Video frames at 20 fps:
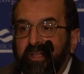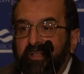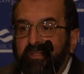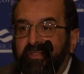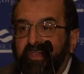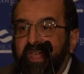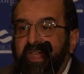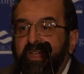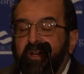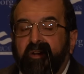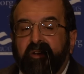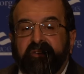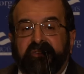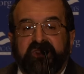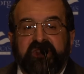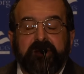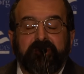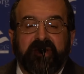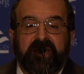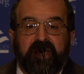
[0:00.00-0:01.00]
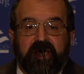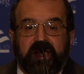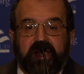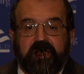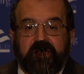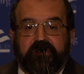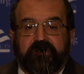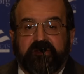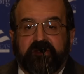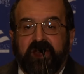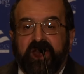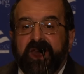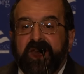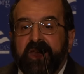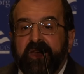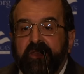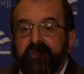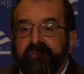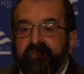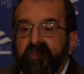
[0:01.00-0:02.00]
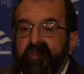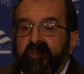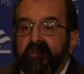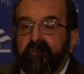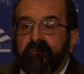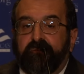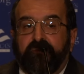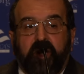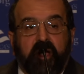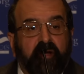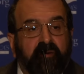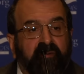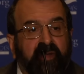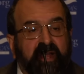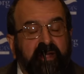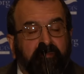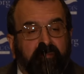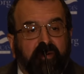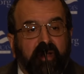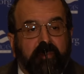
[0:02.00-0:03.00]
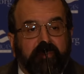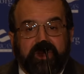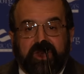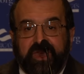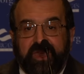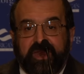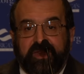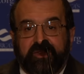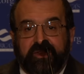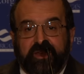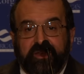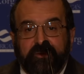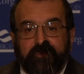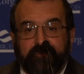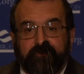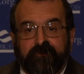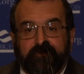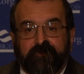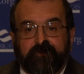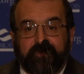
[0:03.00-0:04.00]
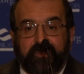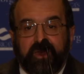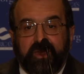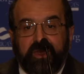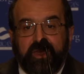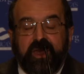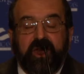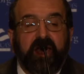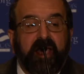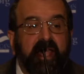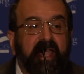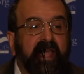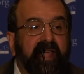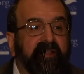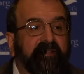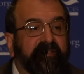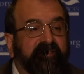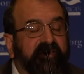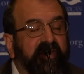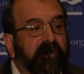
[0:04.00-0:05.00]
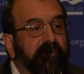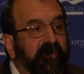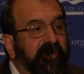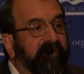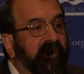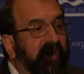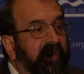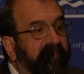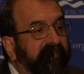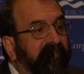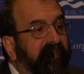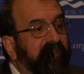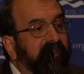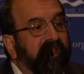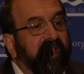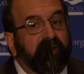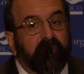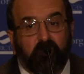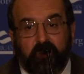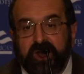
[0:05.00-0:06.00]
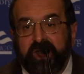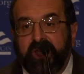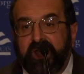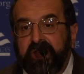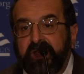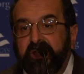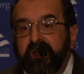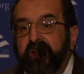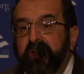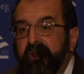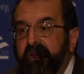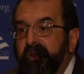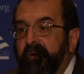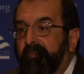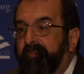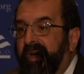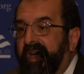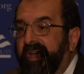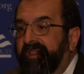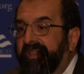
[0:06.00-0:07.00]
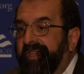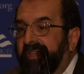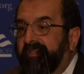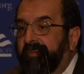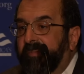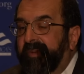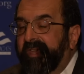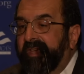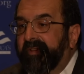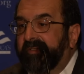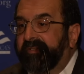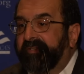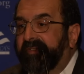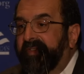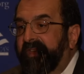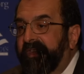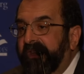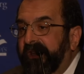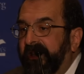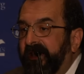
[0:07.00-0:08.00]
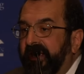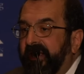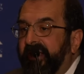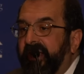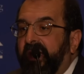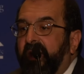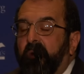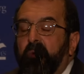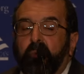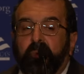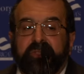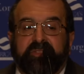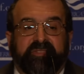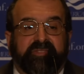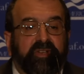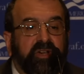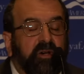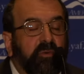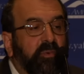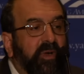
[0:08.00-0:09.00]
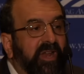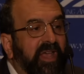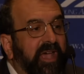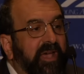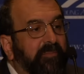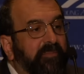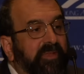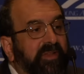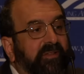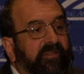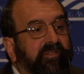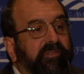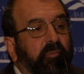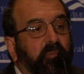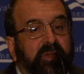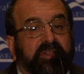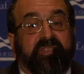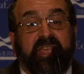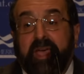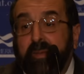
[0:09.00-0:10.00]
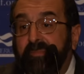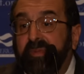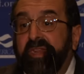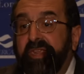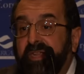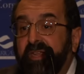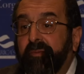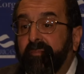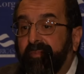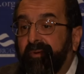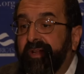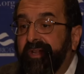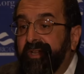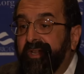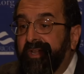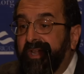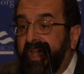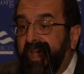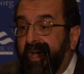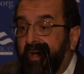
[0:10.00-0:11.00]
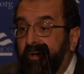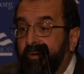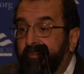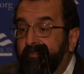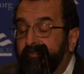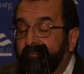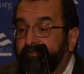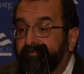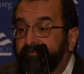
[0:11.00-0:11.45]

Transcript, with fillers: They are demonized as far right propaganda and stigmatized in that way by the SPLC. Now, we saw what happens, what's happening in Britain now